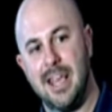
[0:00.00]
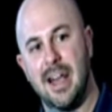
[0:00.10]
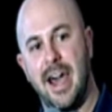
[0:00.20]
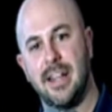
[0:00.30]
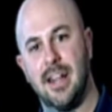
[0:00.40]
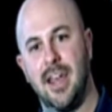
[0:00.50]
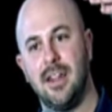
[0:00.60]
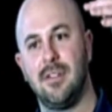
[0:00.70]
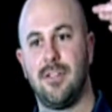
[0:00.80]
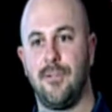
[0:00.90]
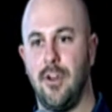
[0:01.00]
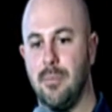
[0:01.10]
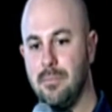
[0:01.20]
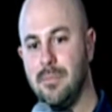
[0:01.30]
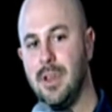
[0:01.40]
guidelines
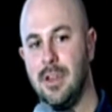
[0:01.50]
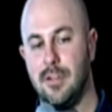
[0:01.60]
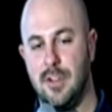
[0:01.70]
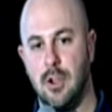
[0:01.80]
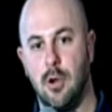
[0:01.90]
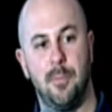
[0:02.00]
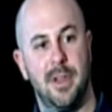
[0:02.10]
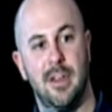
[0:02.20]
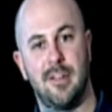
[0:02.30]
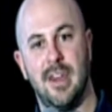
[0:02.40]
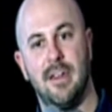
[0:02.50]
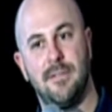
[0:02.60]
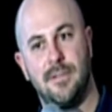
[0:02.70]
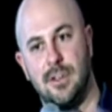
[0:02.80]
from 0 PSF,